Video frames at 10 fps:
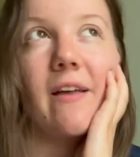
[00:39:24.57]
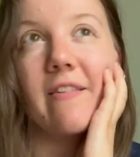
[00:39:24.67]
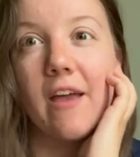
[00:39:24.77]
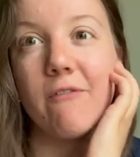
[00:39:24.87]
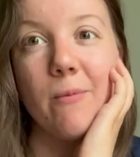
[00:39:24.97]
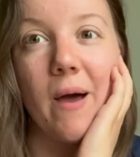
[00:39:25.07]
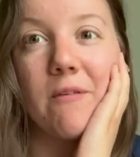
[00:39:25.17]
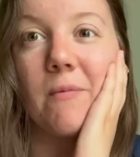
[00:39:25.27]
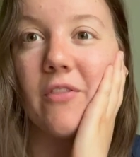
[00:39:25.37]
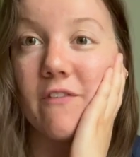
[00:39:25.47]
I say over the
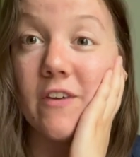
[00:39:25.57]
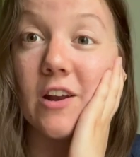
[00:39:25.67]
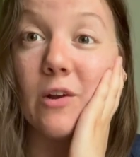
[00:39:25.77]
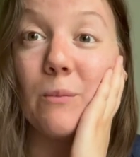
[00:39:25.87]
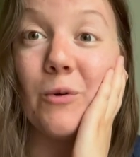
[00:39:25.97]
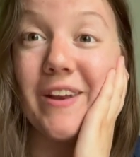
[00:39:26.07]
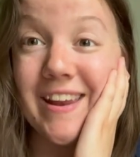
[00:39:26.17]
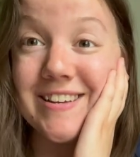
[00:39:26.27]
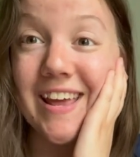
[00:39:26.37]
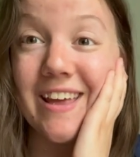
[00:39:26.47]
past month I've done a lot more
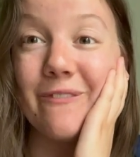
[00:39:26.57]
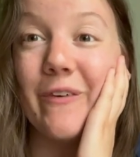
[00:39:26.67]
knitting,